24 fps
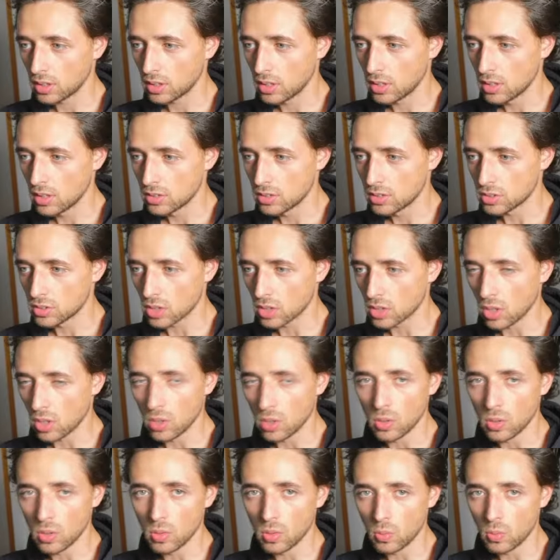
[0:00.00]

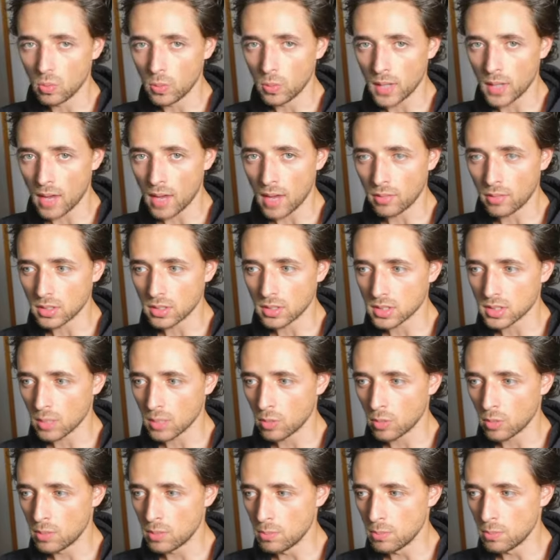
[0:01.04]
So whenever
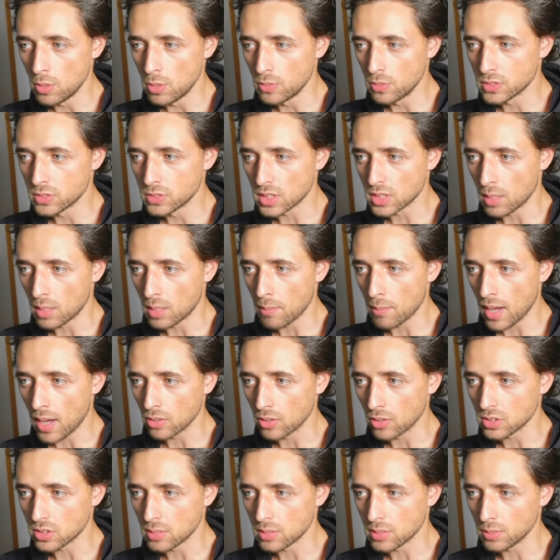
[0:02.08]
someone moves their
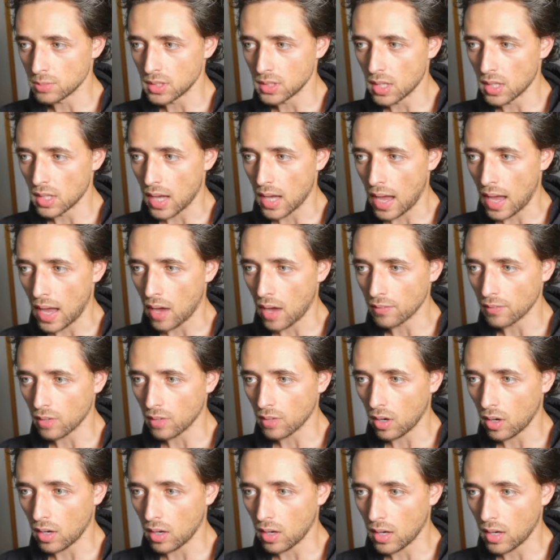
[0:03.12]
mouse simply out
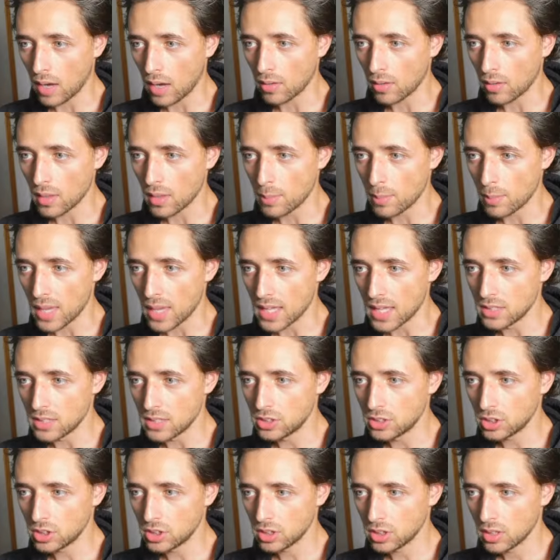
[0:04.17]
of the
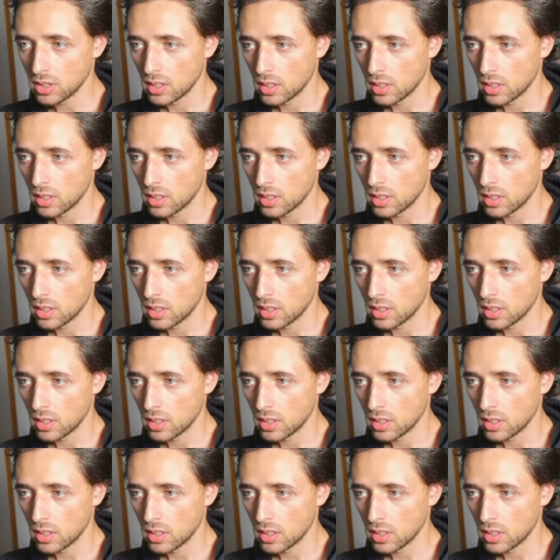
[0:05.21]
page,